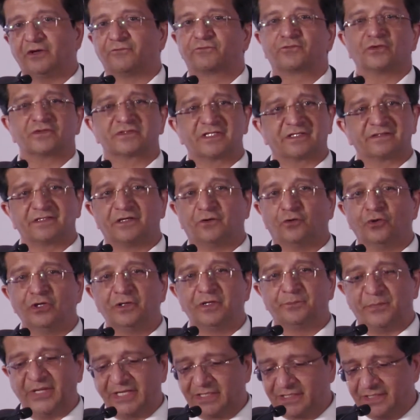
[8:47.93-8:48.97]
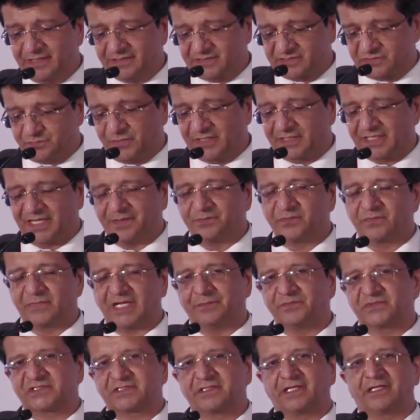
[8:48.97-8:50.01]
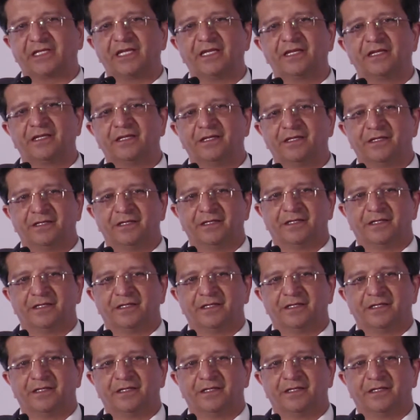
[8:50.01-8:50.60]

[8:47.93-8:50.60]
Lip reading: Of course, there's a whole big list, but I'm sticking